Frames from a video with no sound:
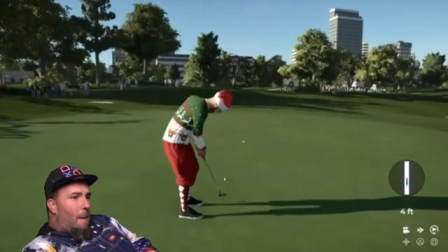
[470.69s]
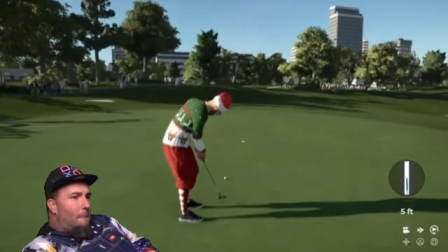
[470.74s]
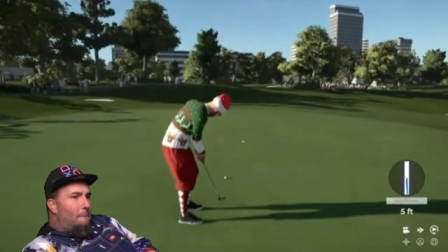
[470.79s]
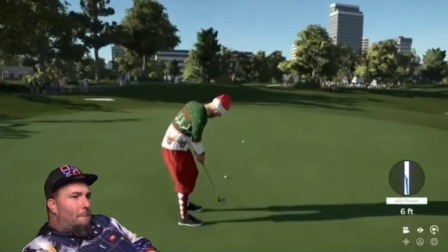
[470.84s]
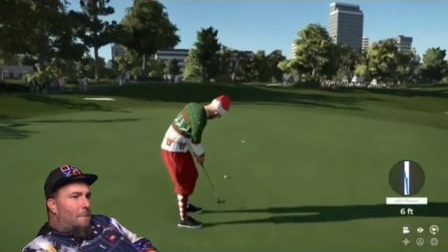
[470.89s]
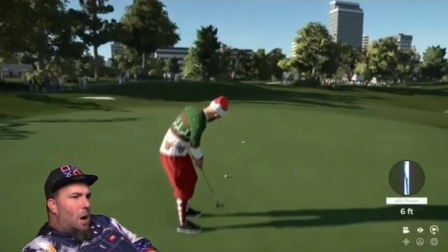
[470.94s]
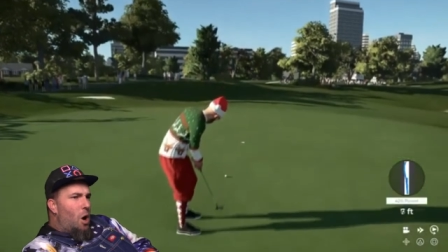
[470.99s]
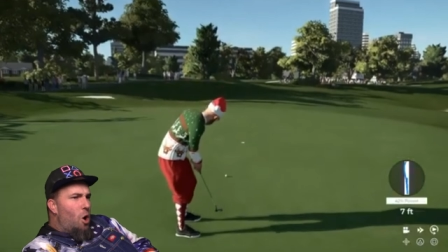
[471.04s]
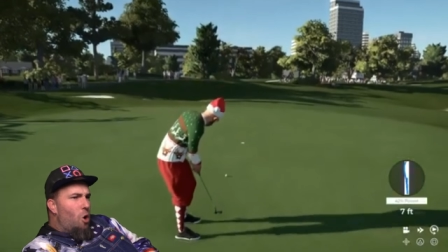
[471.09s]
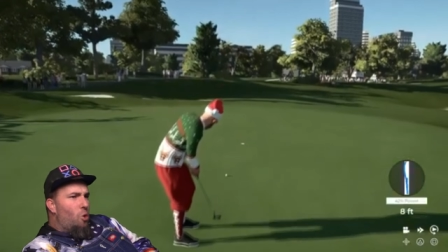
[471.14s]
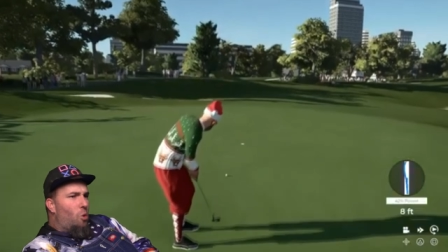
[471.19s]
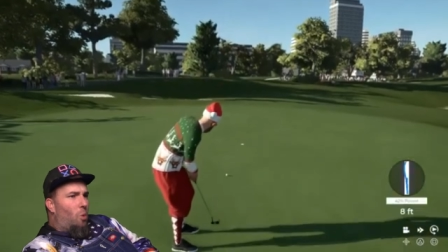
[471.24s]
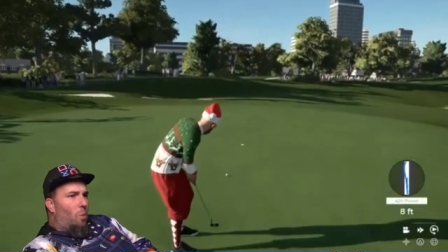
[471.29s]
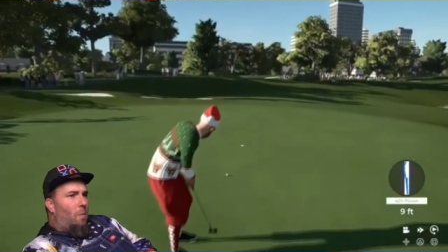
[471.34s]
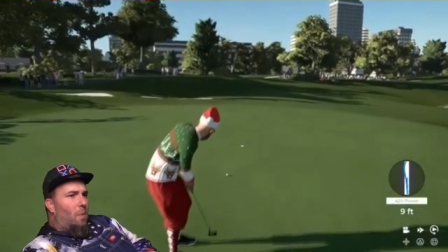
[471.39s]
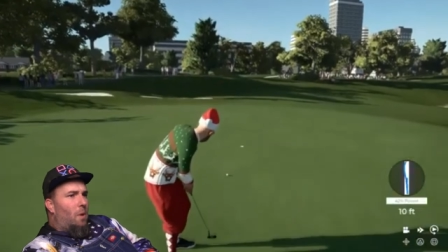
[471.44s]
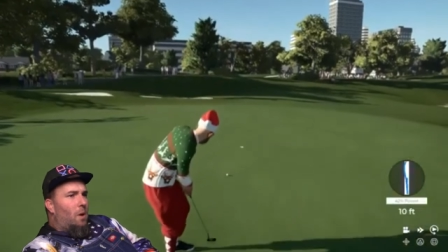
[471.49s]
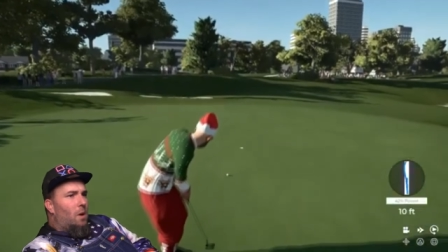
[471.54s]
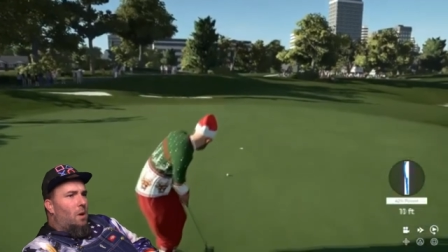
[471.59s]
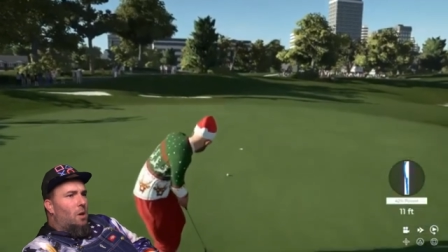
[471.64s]
Boom.
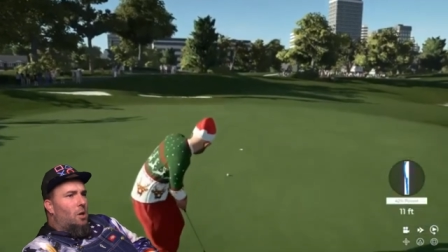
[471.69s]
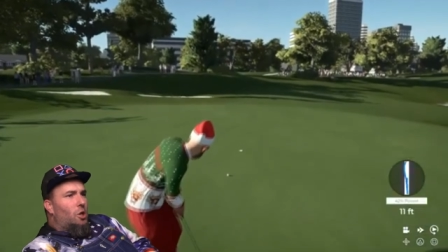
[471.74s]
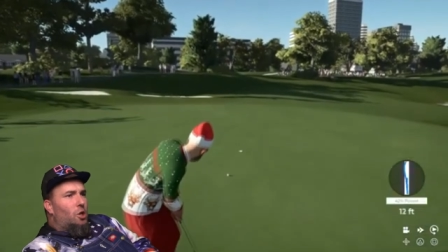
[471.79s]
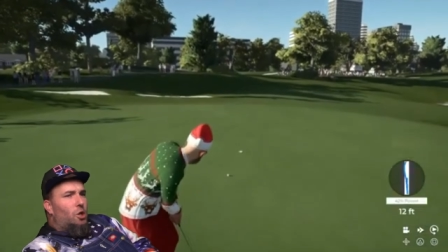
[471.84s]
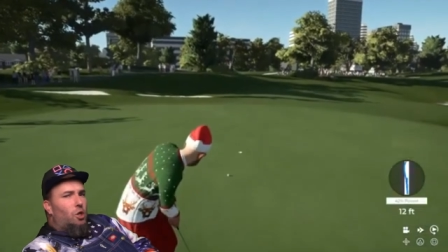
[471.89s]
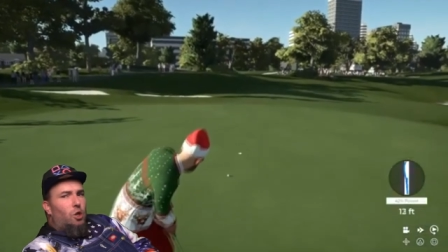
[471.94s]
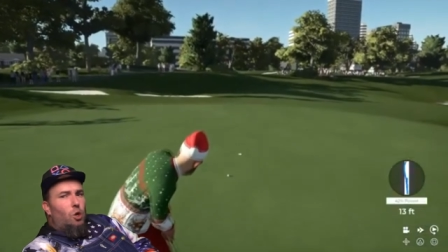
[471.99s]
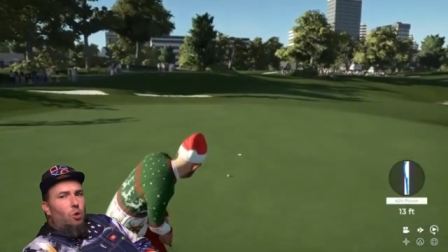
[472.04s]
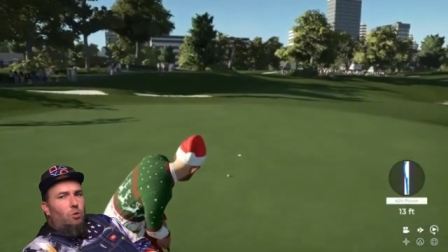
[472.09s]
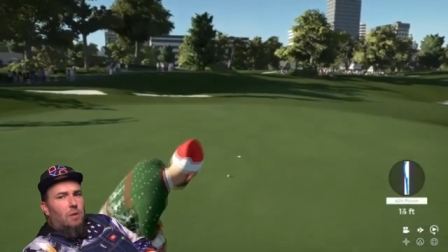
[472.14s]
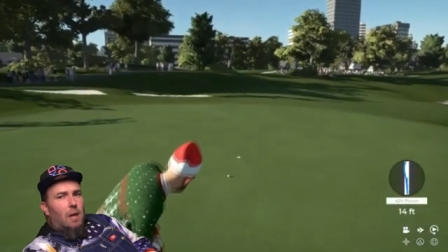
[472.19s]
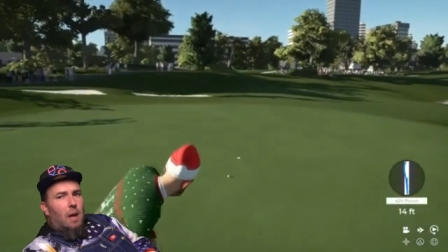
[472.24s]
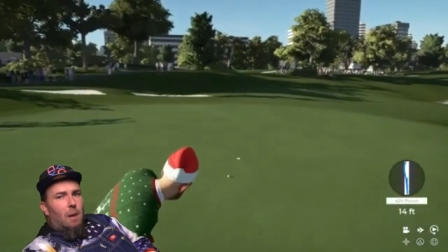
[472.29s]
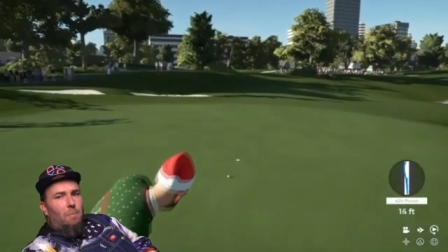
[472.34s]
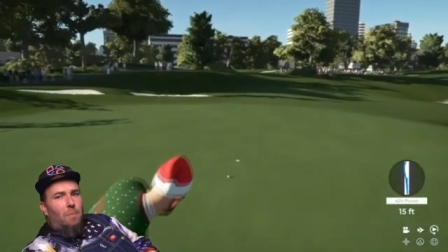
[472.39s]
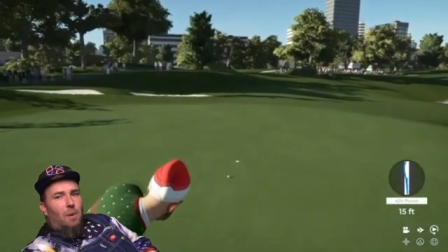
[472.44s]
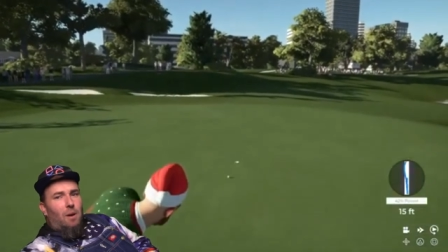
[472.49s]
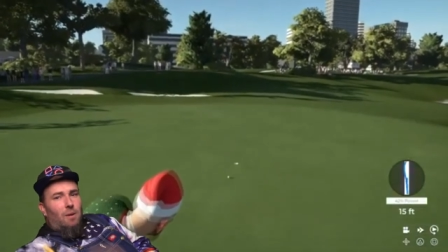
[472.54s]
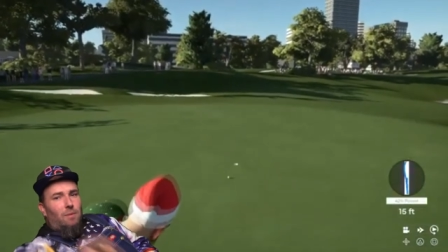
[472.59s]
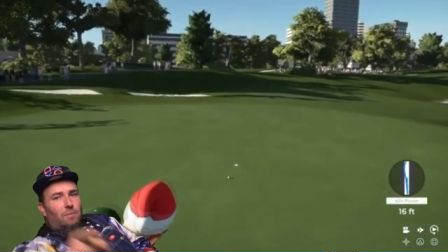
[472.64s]
Shoot that
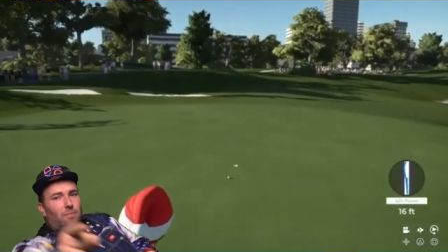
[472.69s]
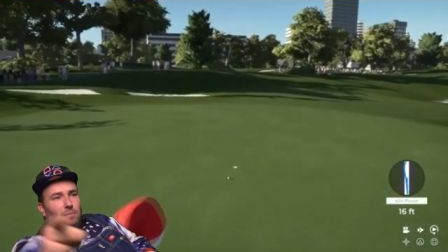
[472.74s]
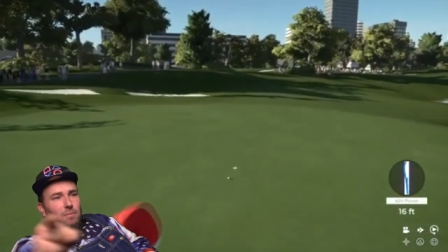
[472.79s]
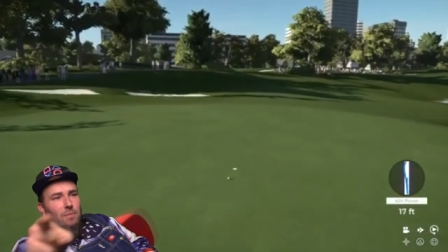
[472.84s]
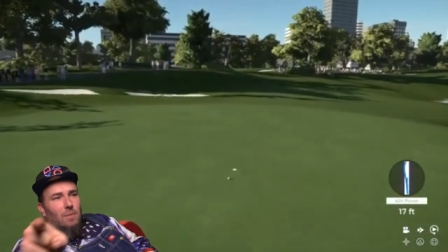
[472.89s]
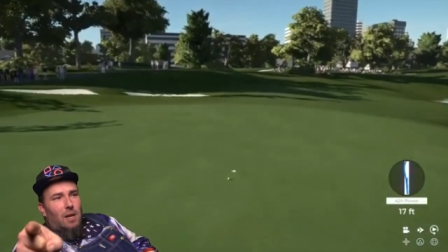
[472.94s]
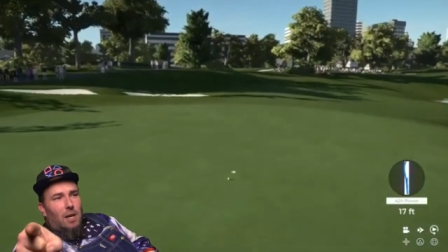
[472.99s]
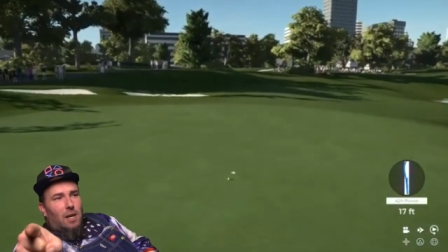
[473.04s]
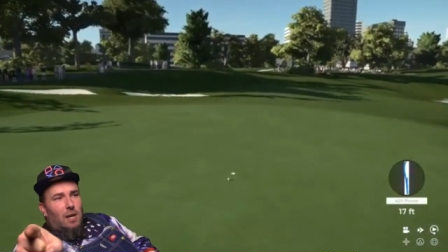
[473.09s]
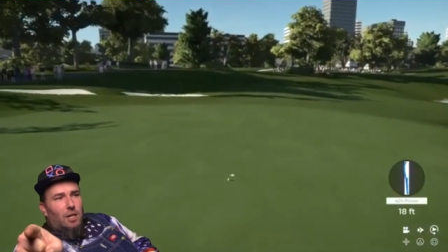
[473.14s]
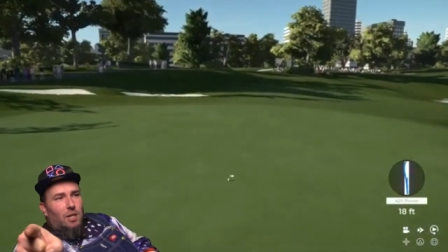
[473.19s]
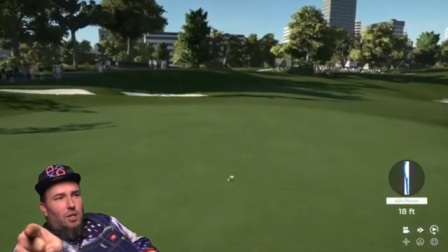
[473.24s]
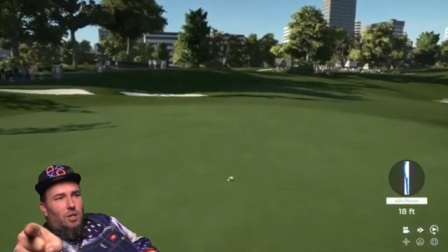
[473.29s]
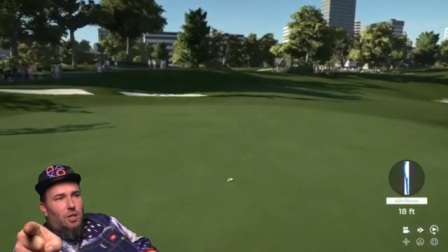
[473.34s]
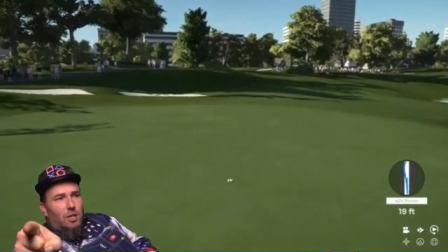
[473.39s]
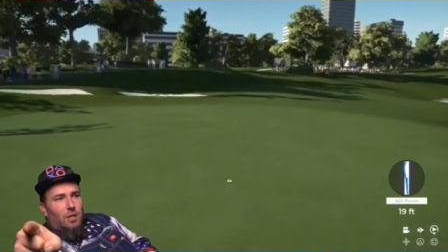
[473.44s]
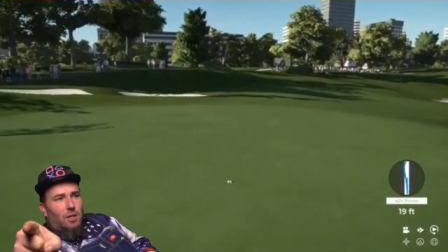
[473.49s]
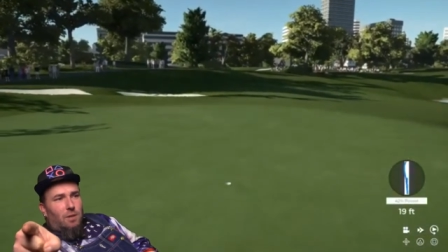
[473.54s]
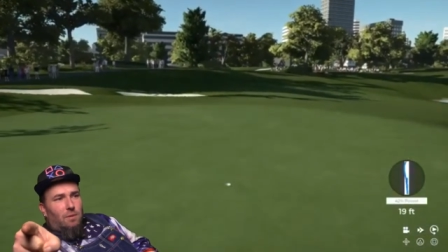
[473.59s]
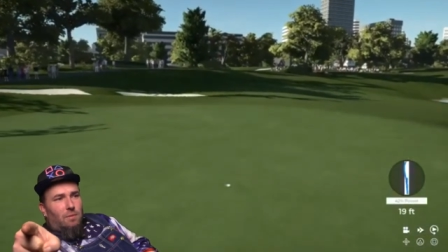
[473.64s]
ball. Like and is
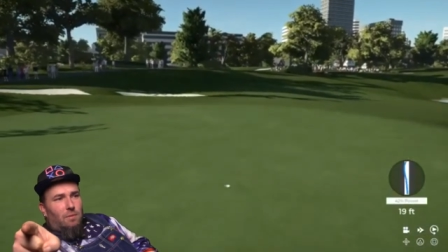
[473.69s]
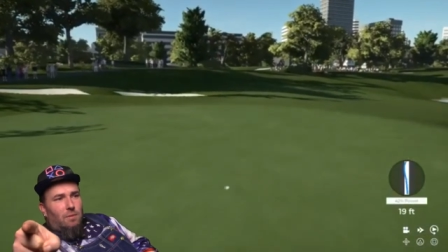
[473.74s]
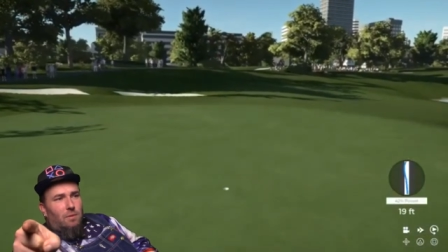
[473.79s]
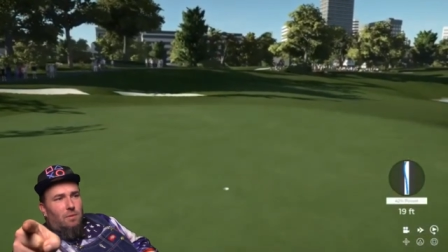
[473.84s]
she in?